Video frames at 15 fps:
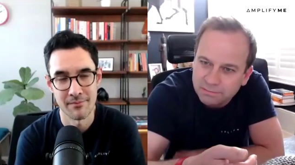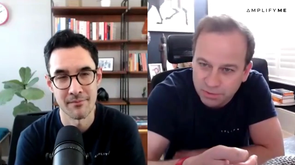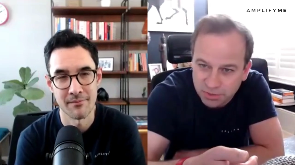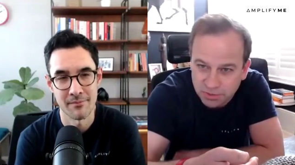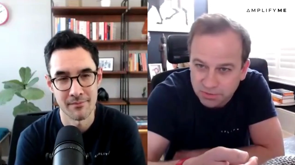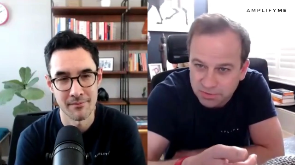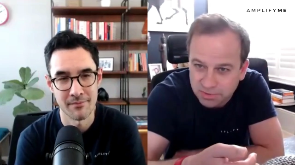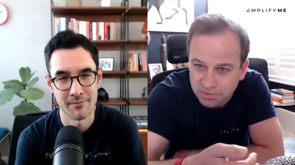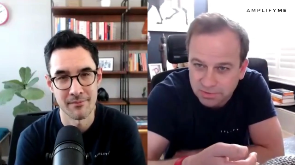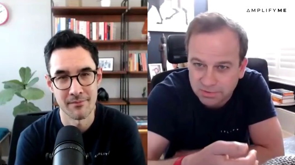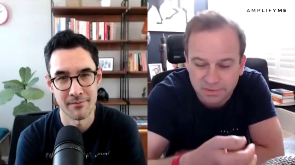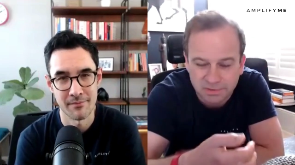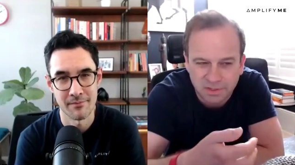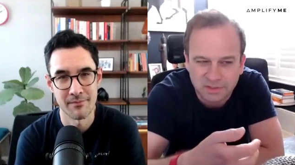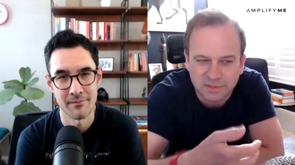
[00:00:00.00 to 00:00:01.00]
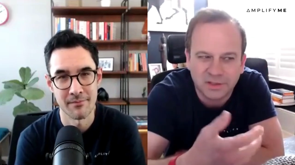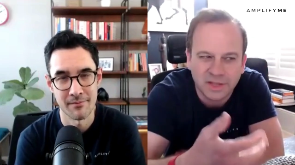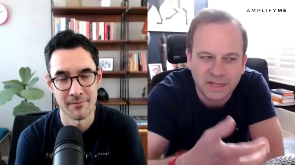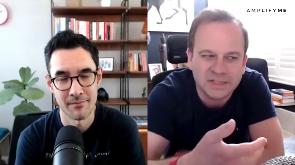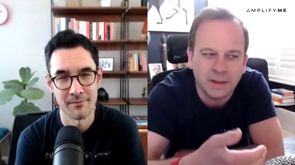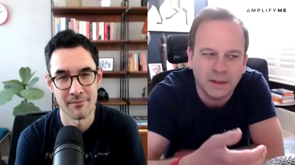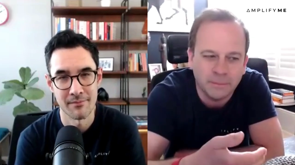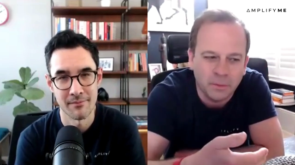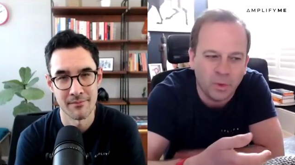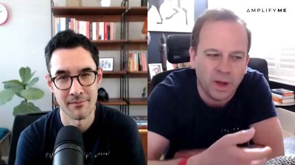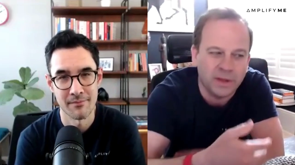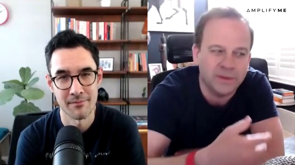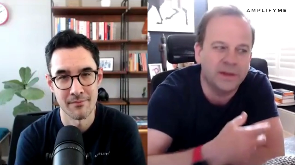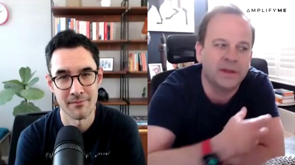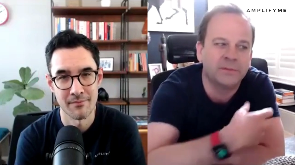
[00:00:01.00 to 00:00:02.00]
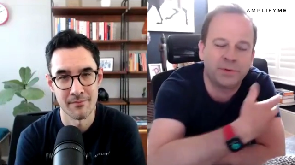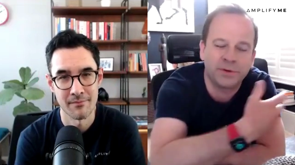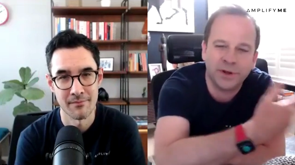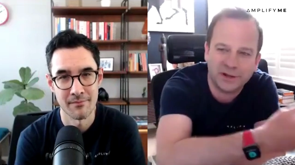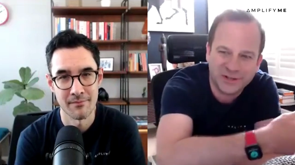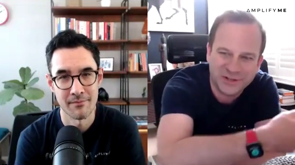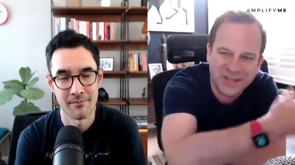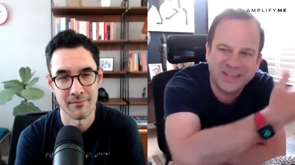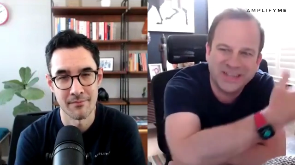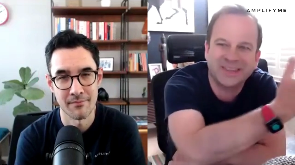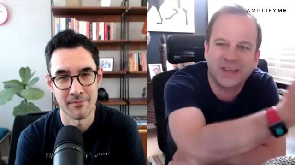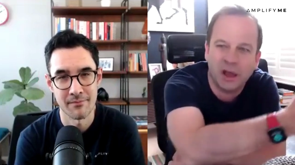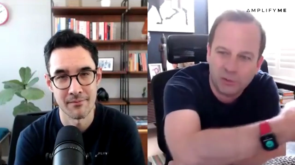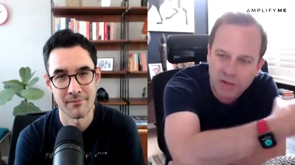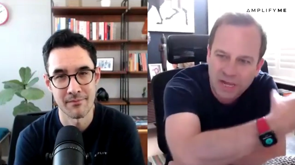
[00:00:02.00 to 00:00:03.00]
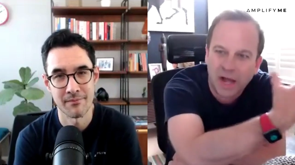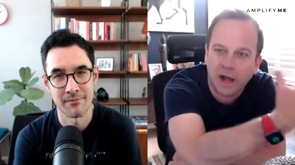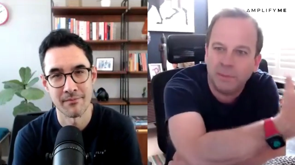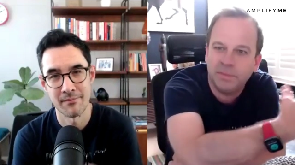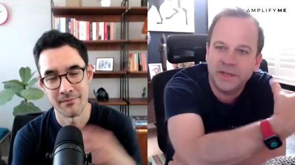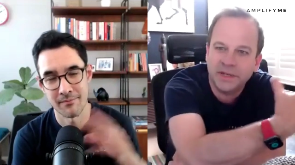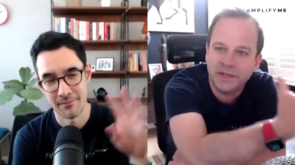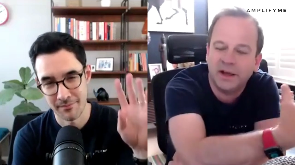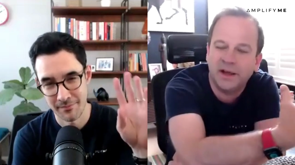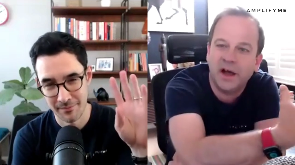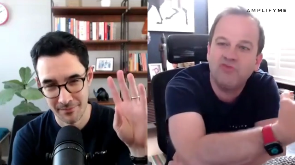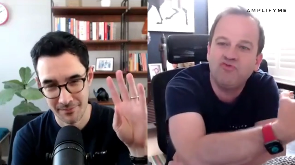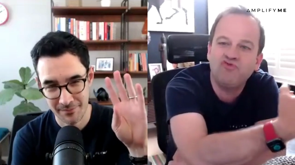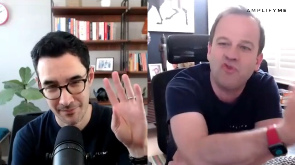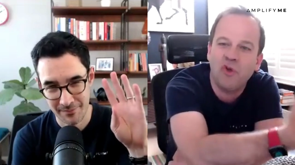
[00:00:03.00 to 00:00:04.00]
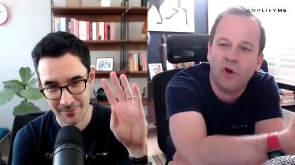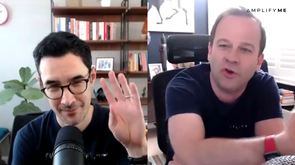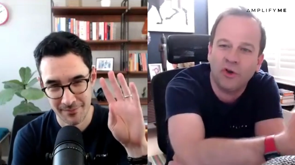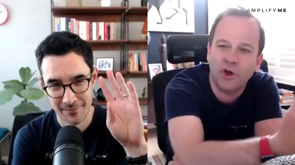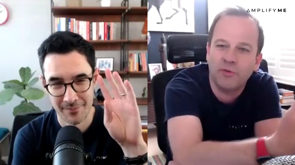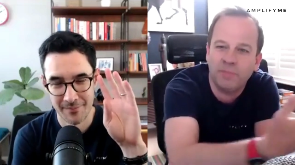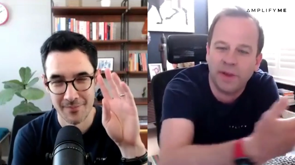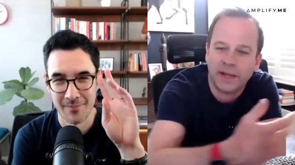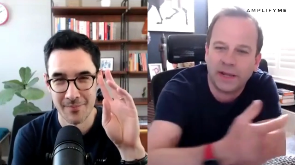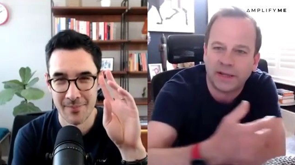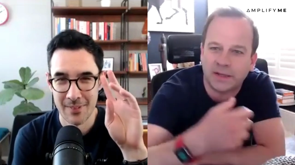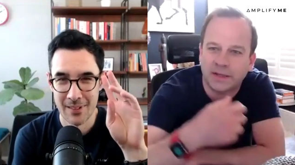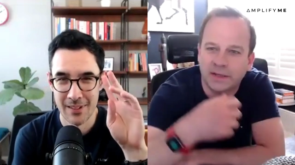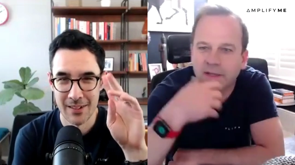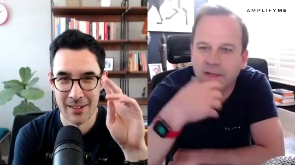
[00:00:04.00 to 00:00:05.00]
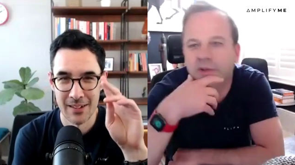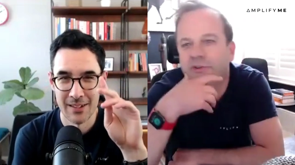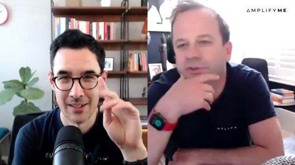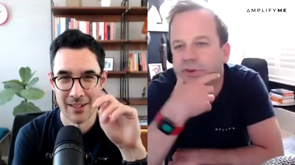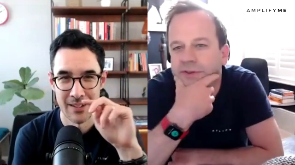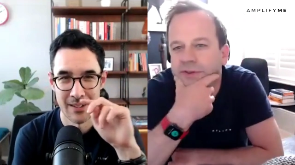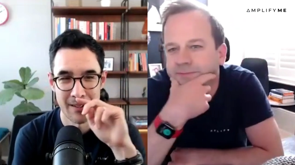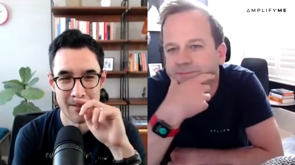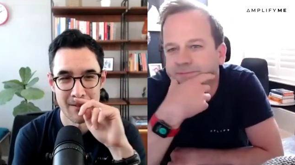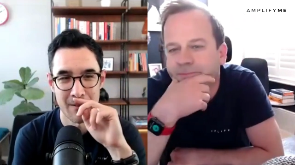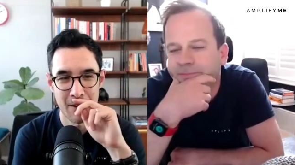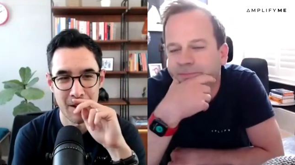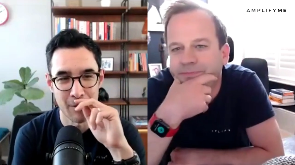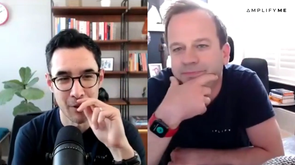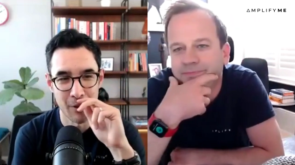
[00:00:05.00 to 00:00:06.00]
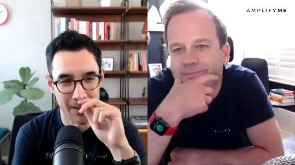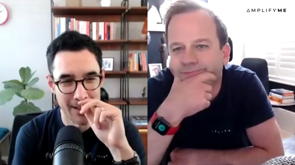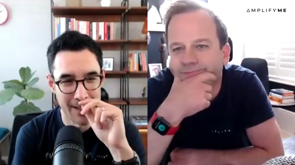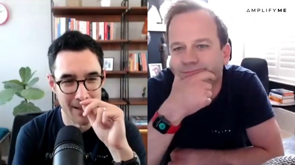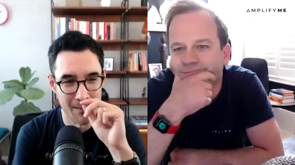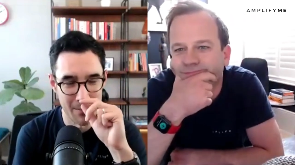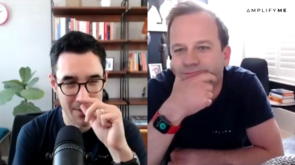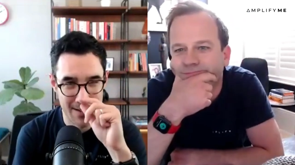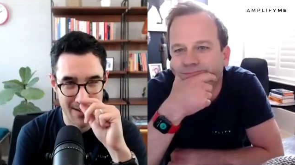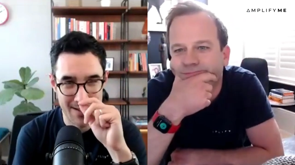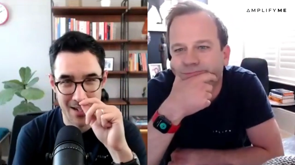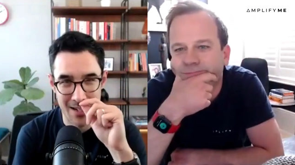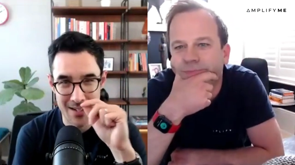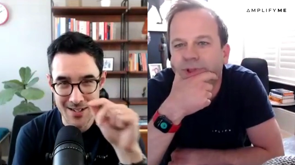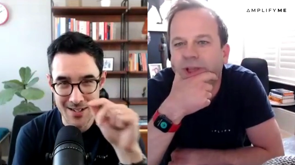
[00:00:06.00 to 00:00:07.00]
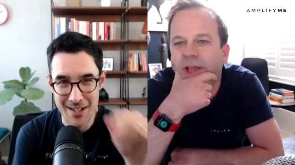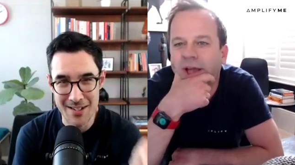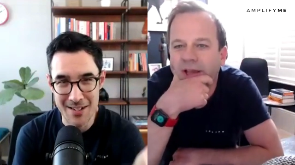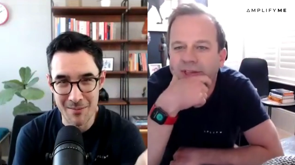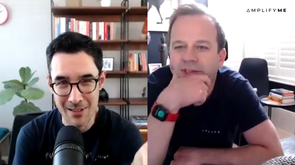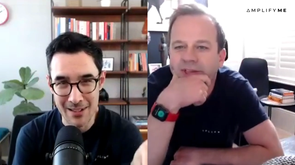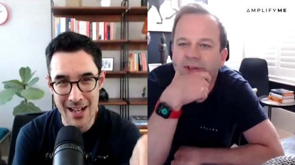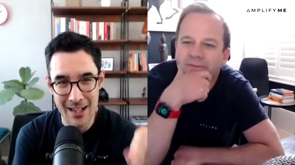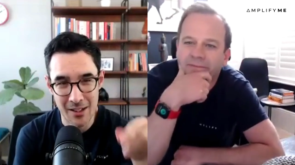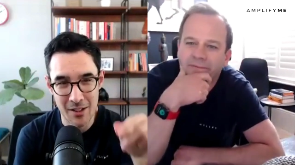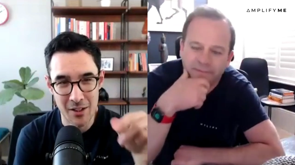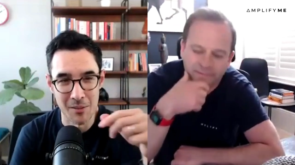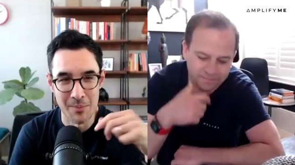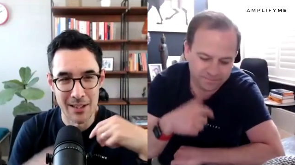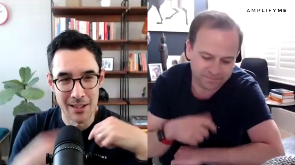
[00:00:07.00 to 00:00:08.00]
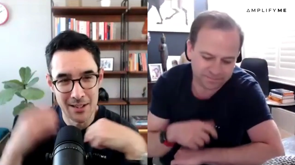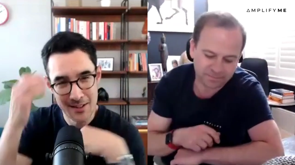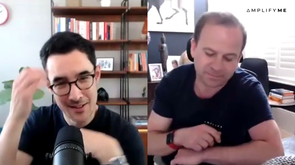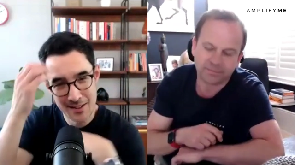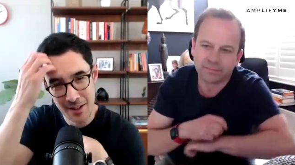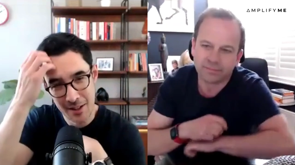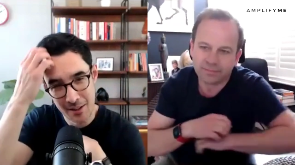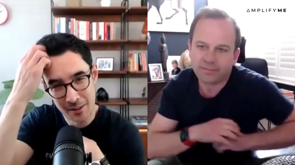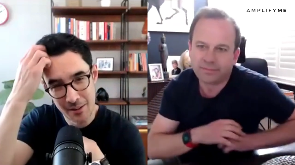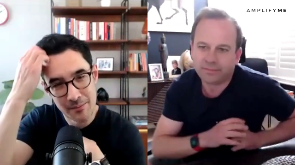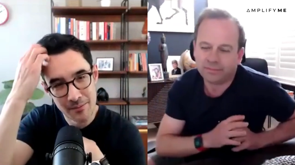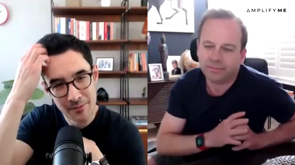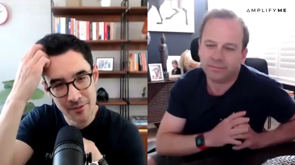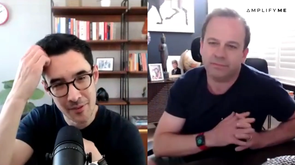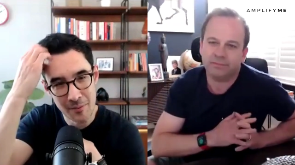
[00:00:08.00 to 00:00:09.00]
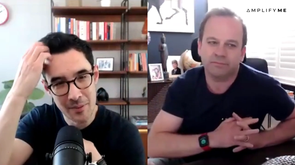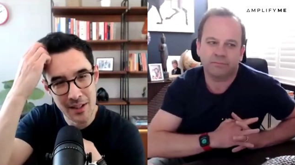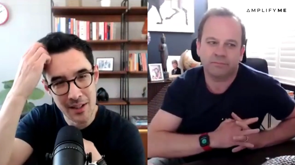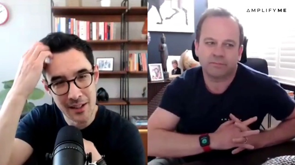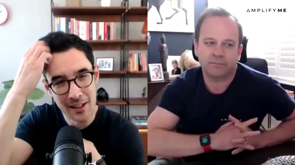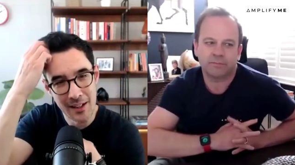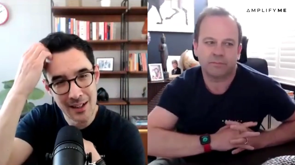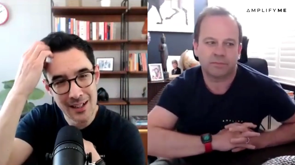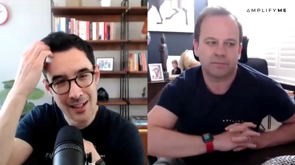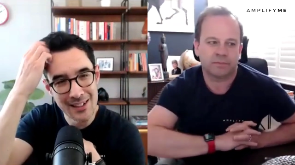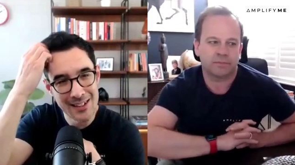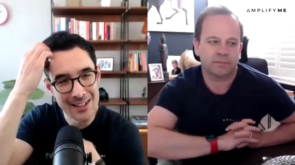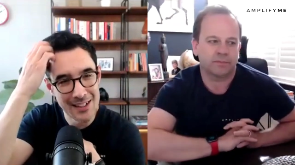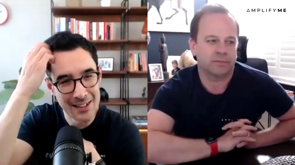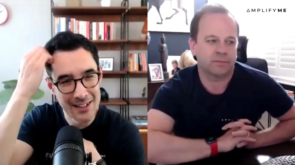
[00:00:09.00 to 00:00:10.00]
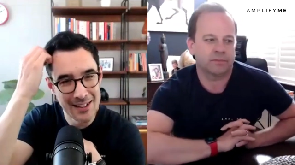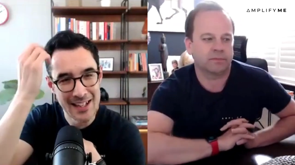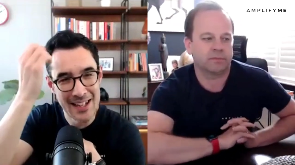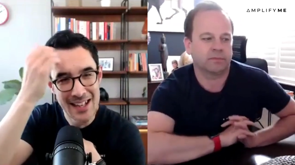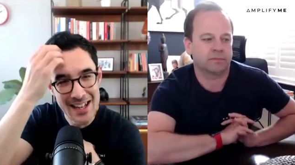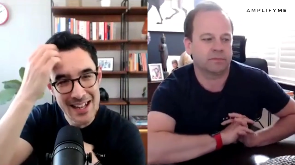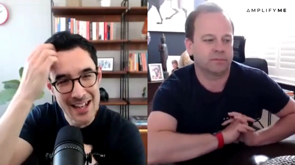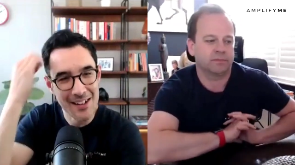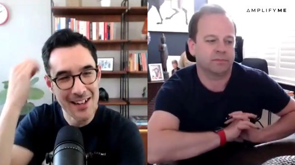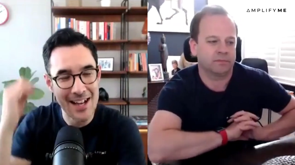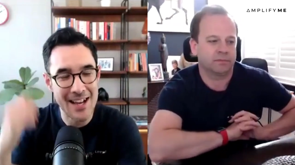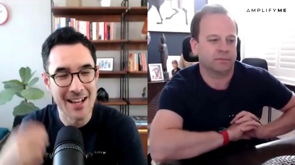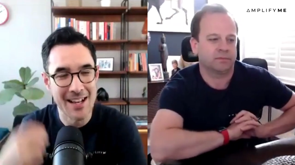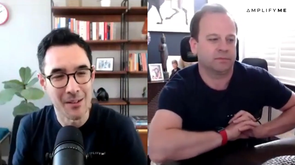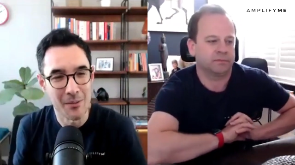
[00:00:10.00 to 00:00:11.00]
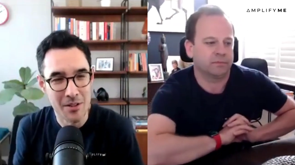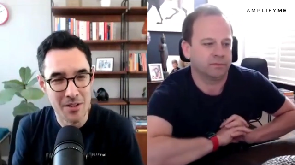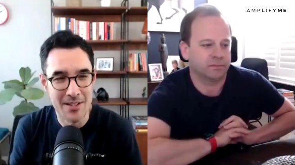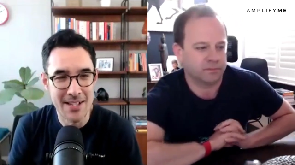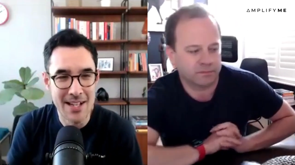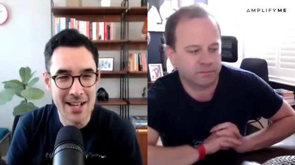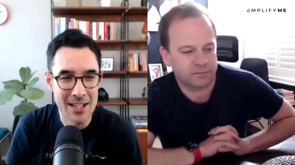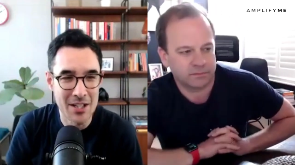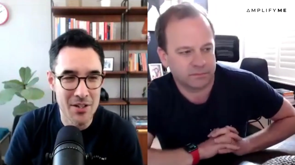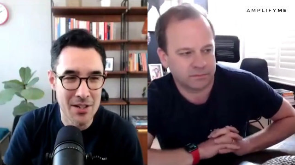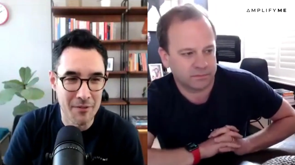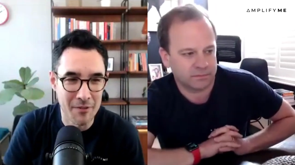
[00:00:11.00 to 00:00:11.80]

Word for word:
Speaker 1: producers. So, so that's number one. Production is going up in non OPEC countries.
Speaker 2: I've got the numbers associated oh, yeah. with that comment. So from the uh, the EIA, which is the Energy